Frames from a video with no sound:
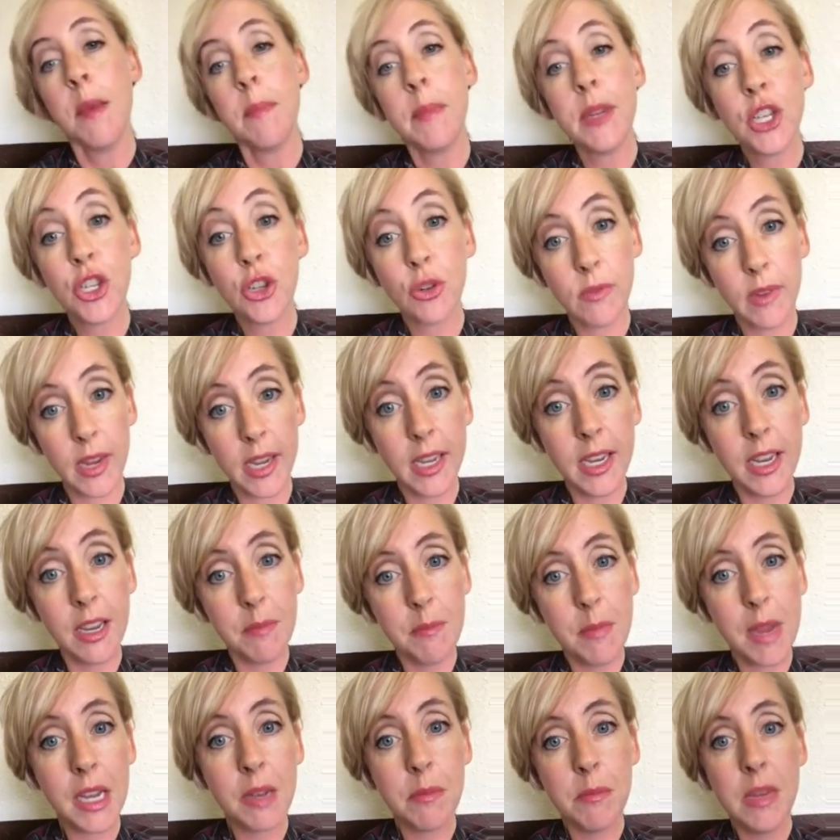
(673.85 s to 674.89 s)
But
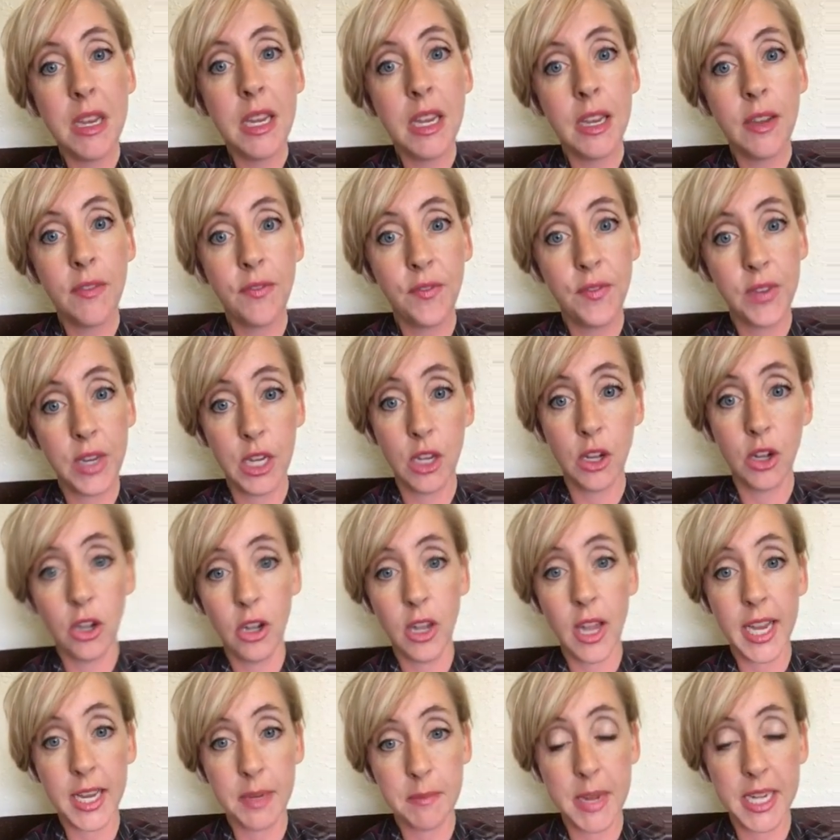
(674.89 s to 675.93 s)
geranium made me
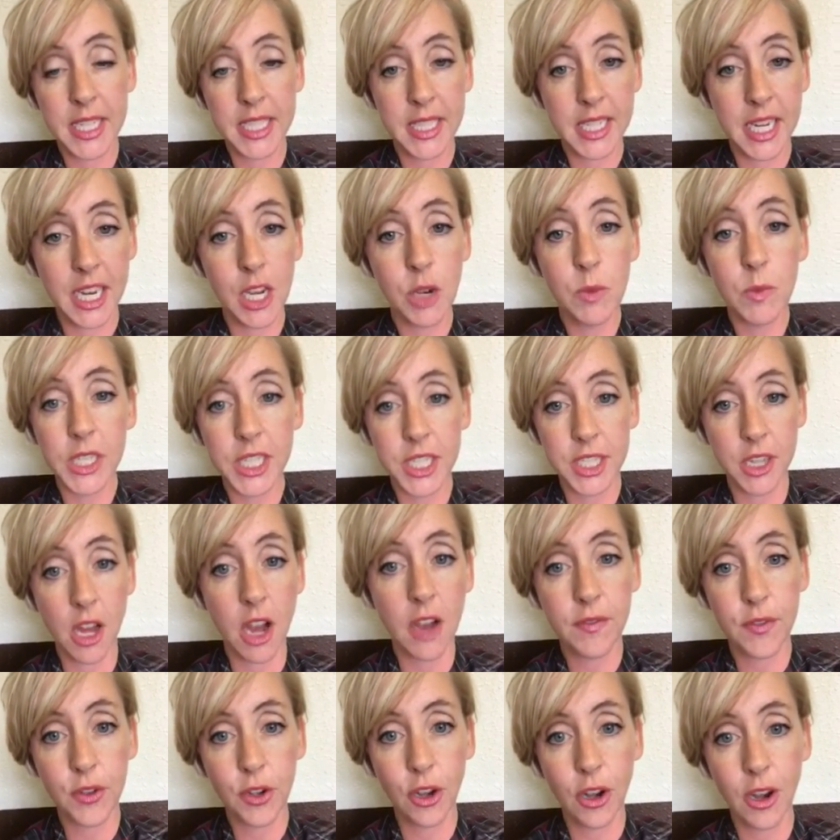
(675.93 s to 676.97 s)
feel like my skin was
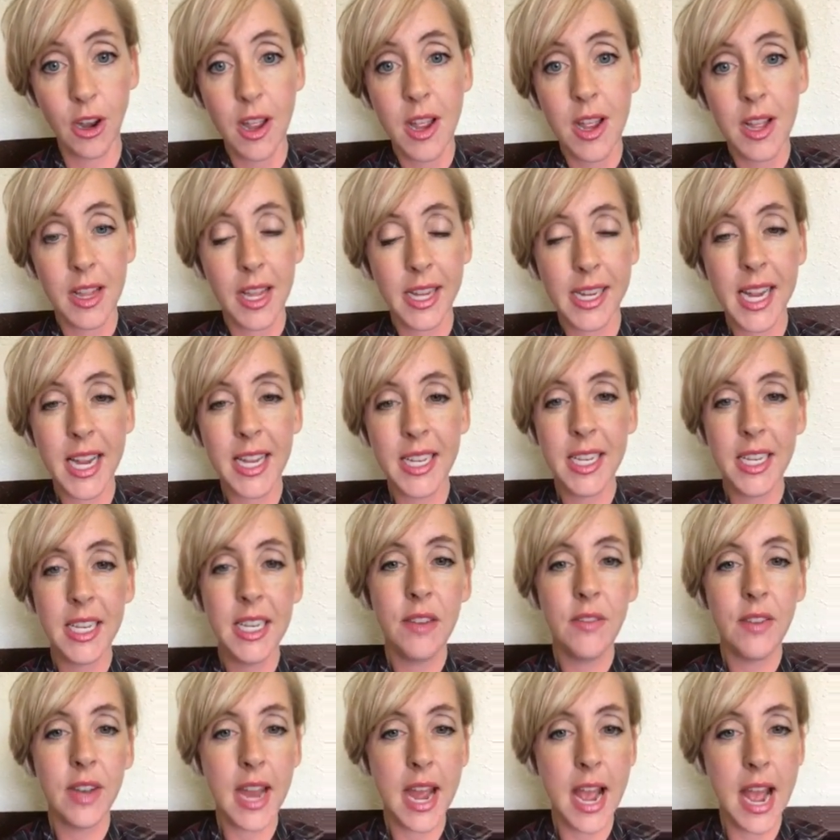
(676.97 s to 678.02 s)
softer. Like I didn't
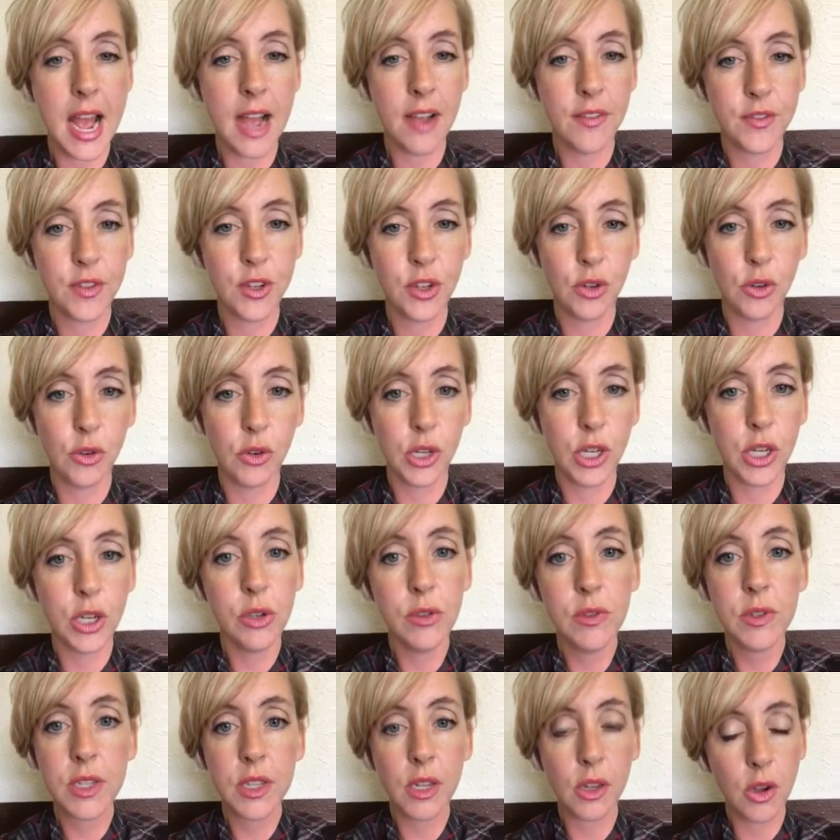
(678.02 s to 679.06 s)
even have to
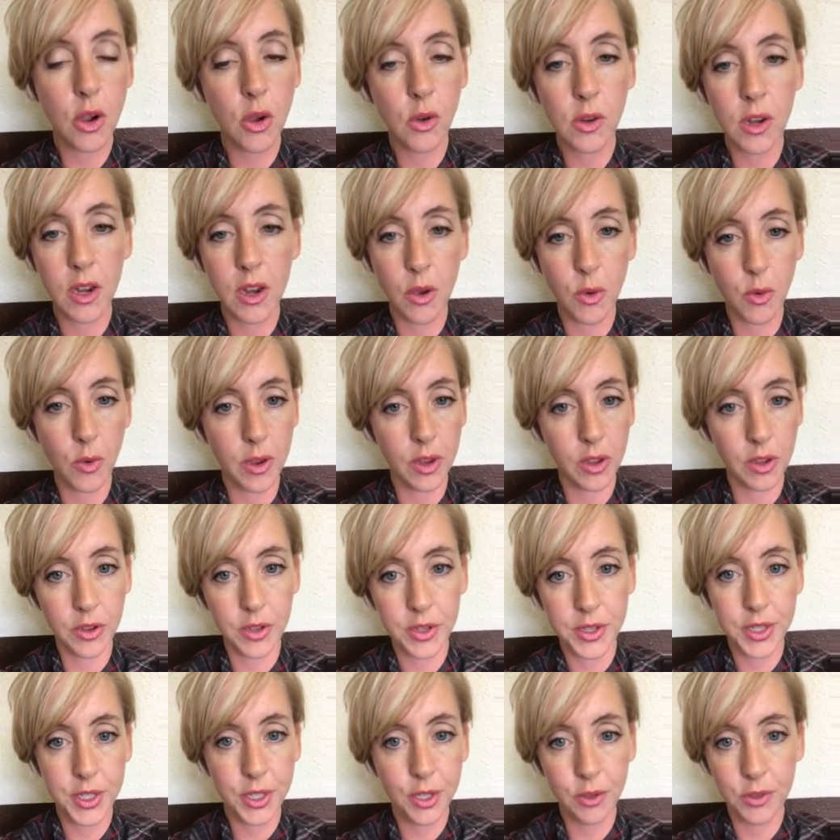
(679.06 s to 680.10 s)
use the coconut
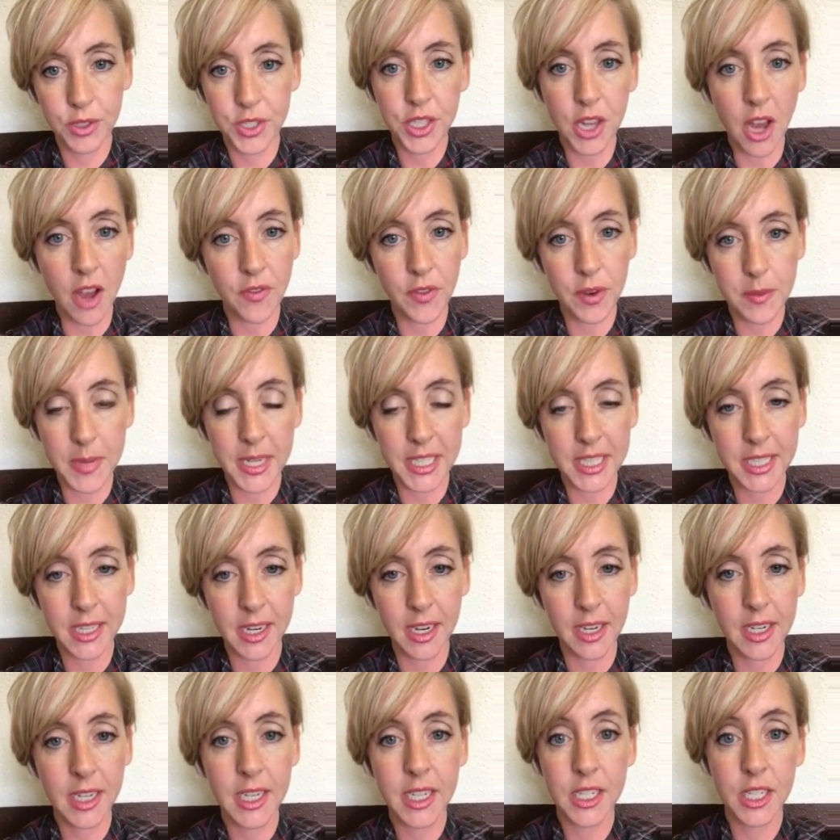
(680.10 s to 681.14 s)
oil to soften my
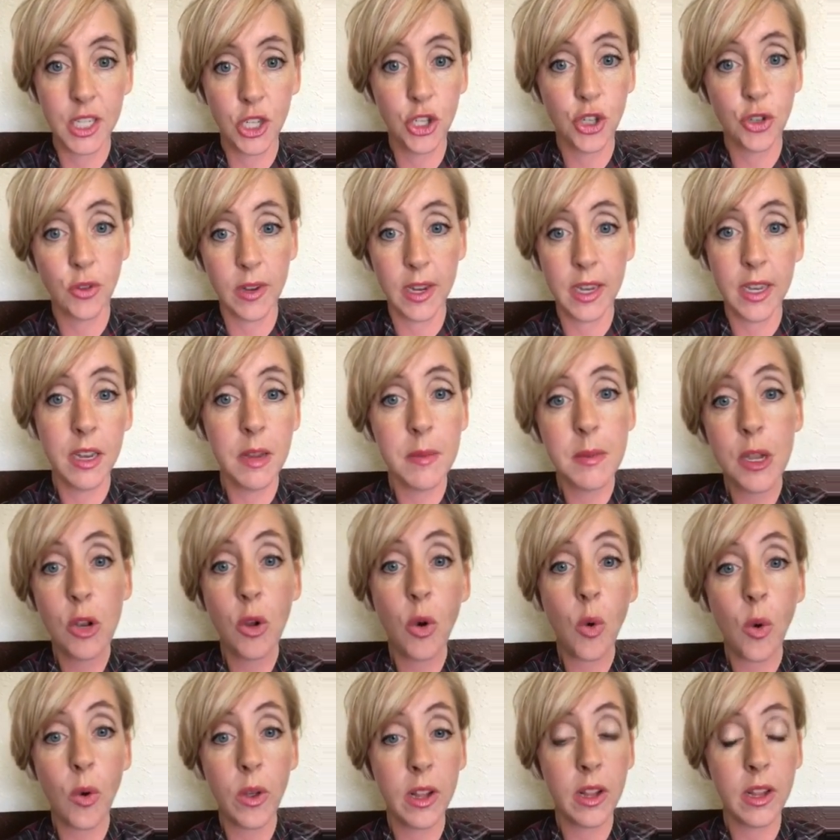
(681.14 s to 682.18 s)
skin because the geranium and
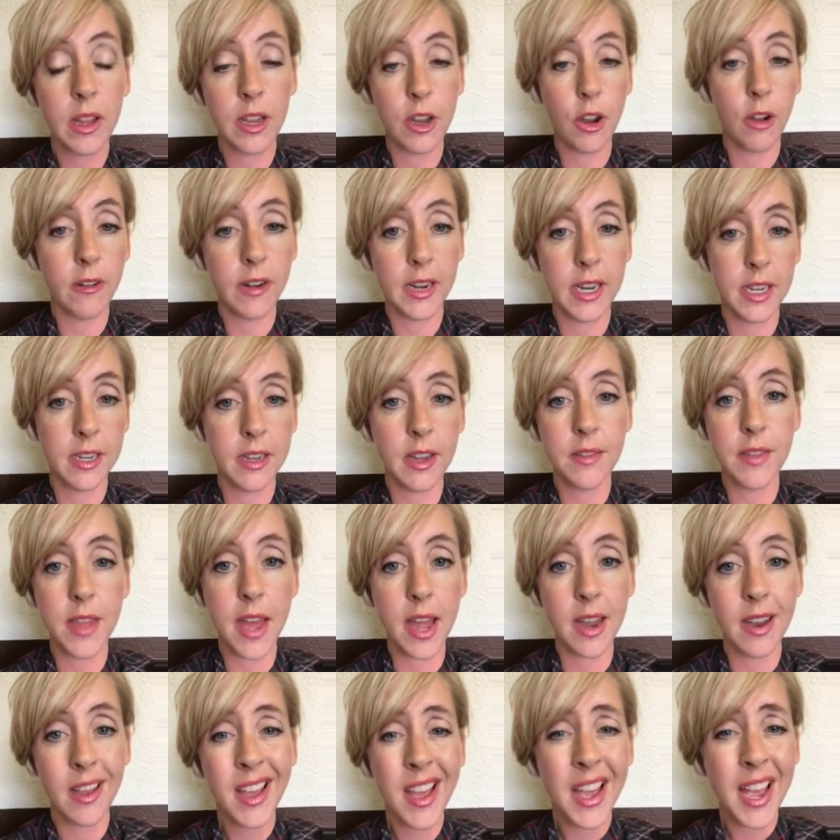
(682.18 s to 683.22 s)
oil had already done
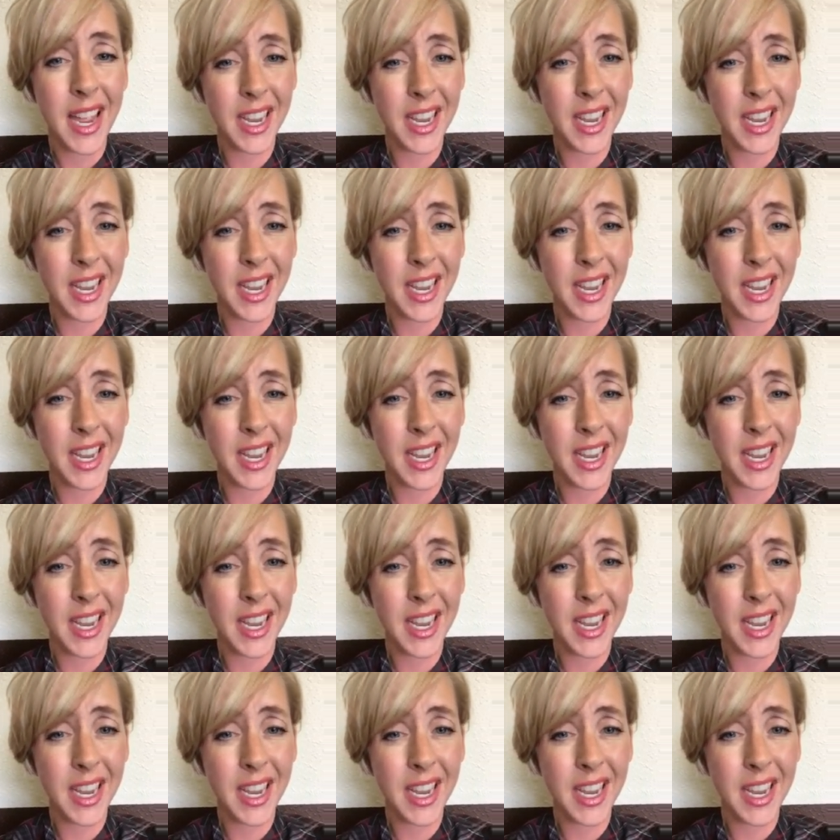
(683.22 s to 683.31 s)
that.